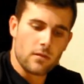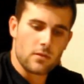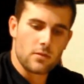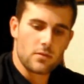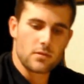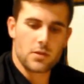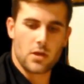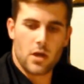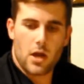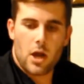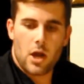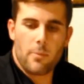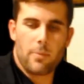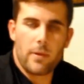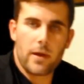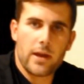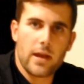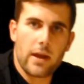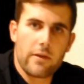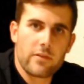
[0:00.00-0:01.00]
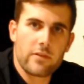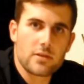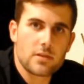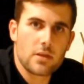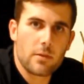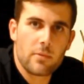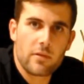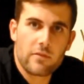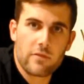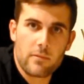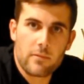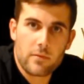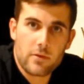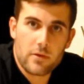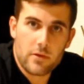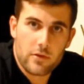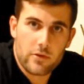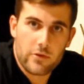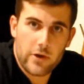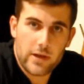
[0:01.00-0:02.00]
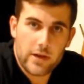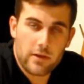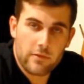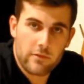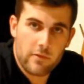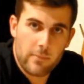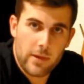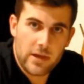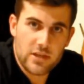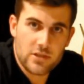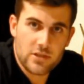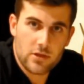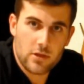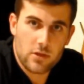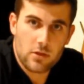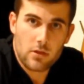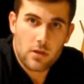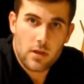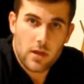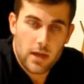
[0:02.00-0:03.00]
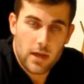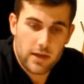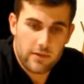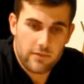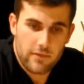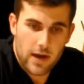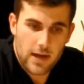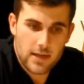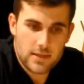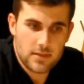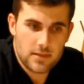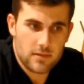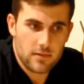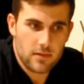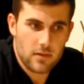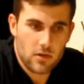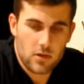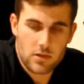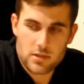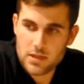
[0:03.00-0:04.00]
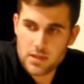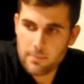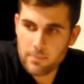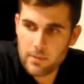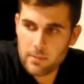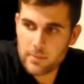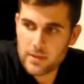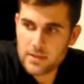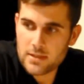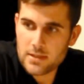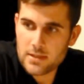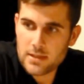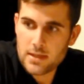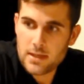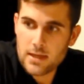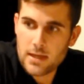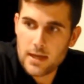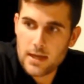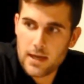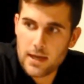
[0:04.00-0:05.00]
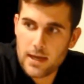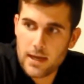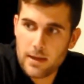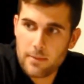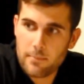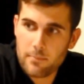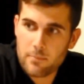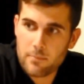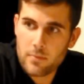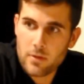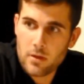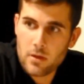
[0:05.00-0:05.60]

So I hope I gave you some info great informational advice on supplements, Um,